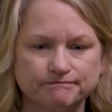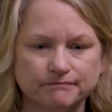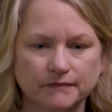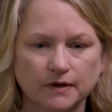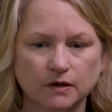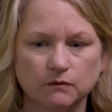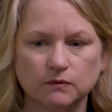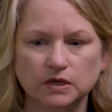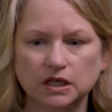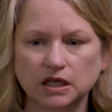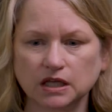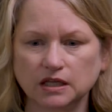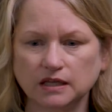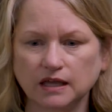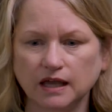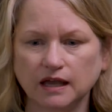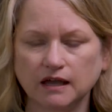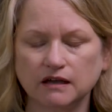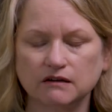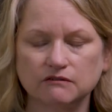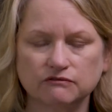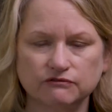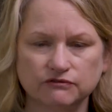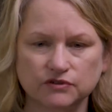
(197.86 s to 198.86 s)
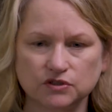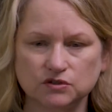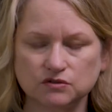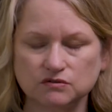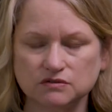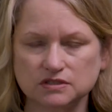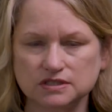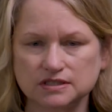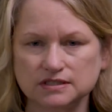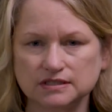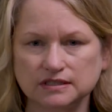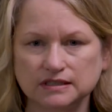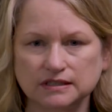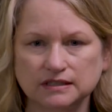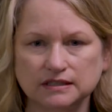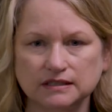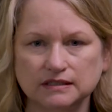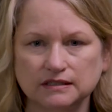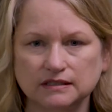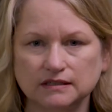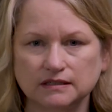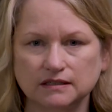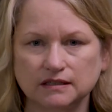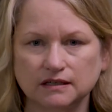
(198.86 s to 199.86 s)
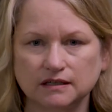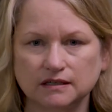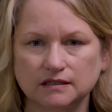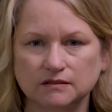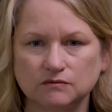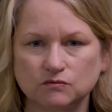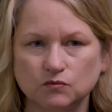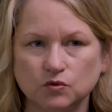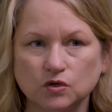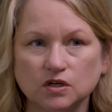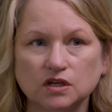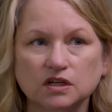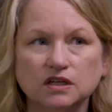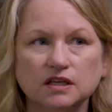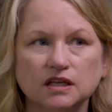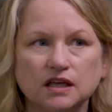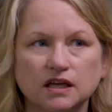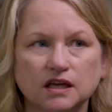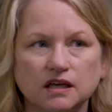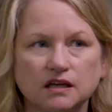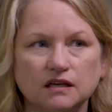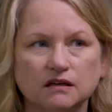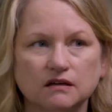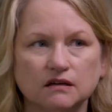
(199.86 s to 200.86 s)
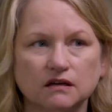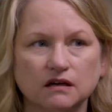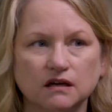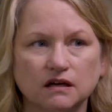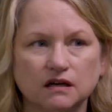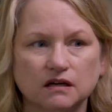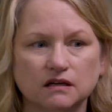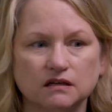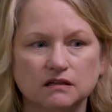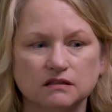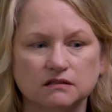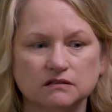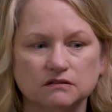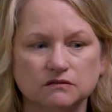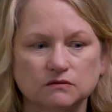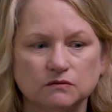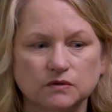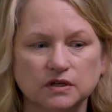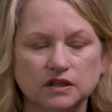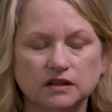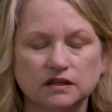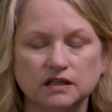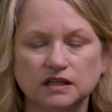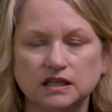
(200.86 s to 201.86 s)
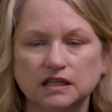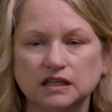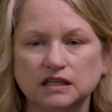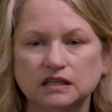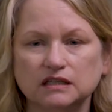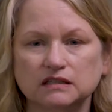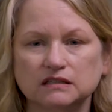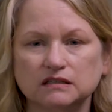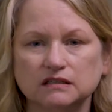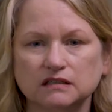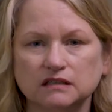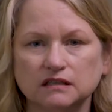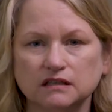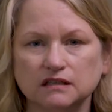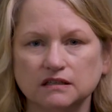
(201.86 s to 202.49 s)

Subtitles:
We can have folks working within